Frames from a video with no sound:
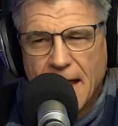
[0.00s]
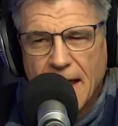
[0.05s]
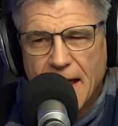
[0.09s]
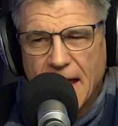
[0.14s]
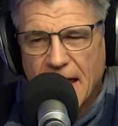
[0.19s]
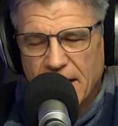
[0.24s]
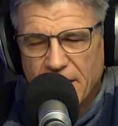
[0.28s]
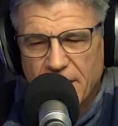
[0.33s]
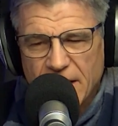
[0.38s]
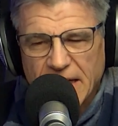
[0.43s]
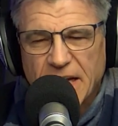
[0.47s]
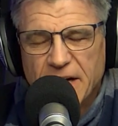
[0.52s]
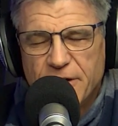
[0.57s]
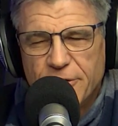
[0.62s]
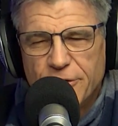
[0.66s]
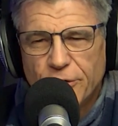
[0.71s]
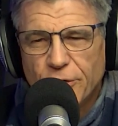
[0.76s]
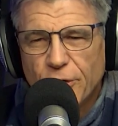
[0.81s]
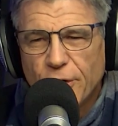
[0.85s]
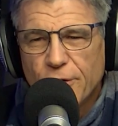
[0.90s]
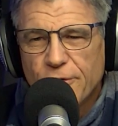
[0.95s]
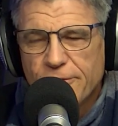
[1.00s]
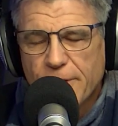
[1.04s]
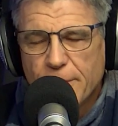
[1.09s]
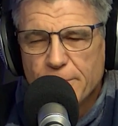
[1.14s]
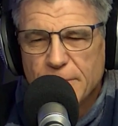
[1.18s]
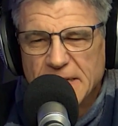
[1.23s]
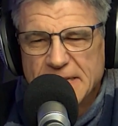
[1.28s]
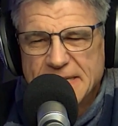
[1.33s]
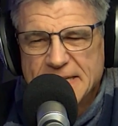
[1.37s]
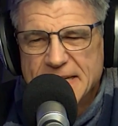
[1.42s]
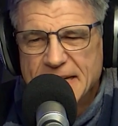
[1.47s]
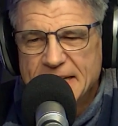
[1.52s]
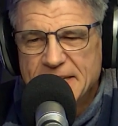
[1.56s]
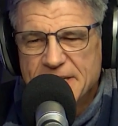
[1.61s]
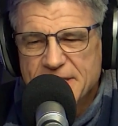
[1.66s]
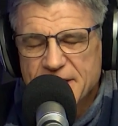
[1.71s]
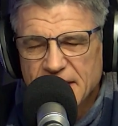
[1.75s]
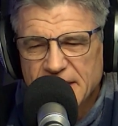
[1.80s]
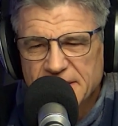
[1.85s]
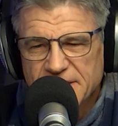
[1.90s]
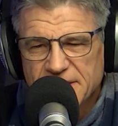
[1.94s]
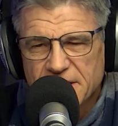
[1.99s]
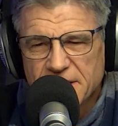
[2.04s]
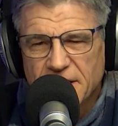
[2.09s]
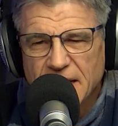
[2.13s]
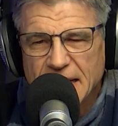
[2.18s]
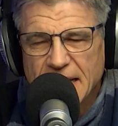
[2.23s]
and I can draw from the teachings that I